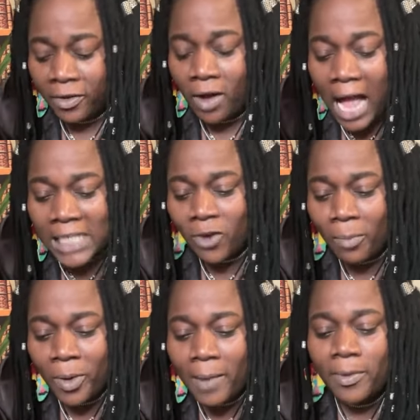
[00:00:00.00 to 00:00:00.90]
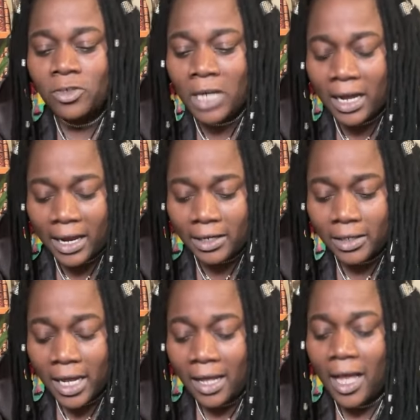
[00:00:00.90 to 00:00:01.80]
You ask for a purple dragon
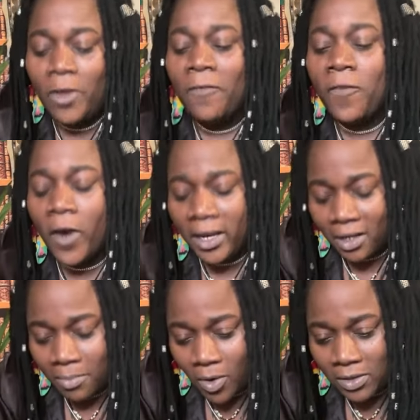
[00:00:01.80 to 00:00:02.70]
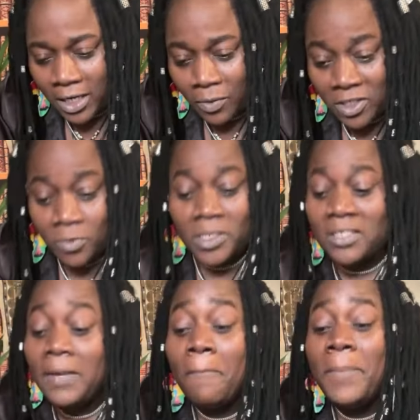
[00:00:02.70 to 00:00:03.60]
and you forget about it, which is
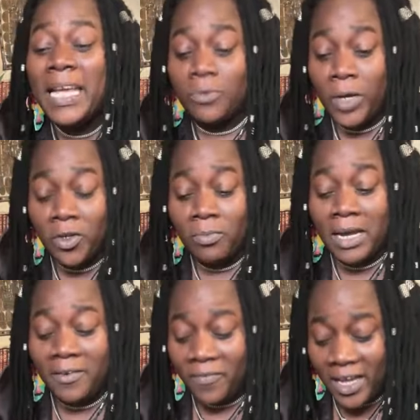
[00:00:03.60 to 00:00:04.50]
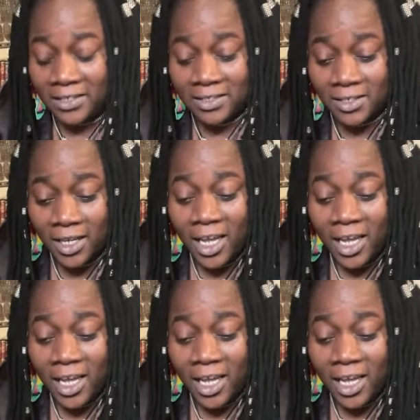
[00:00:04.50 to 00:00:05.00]
the best way to manifest.